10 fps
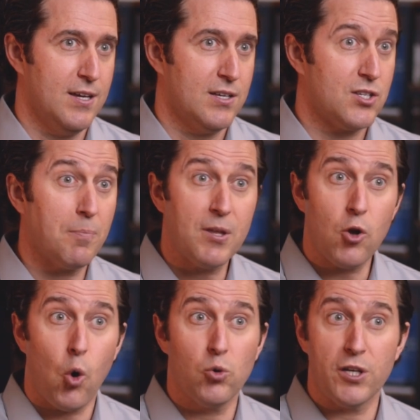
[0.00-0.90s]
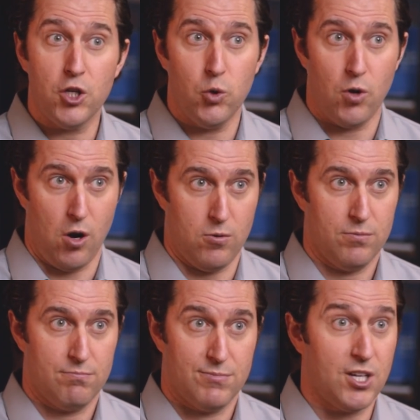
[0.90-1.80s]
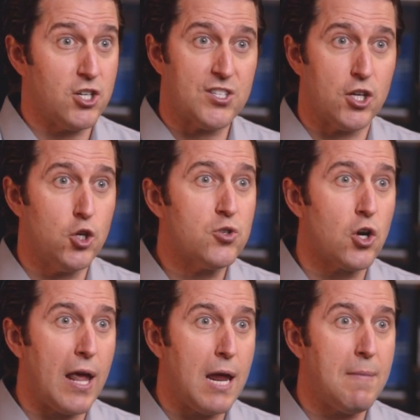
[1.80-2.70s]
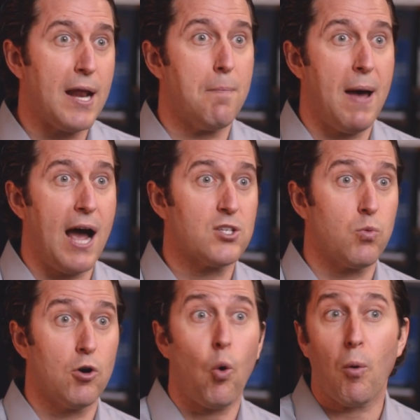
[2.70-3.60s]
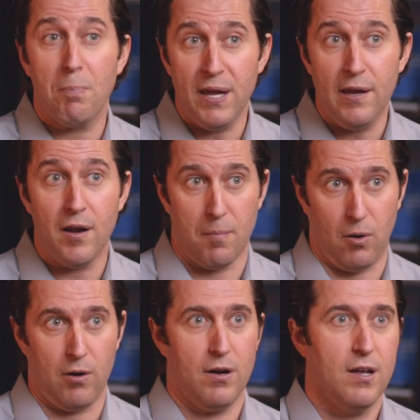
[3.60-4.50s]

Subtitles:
Something only you know, such as a username and a password or PIN number.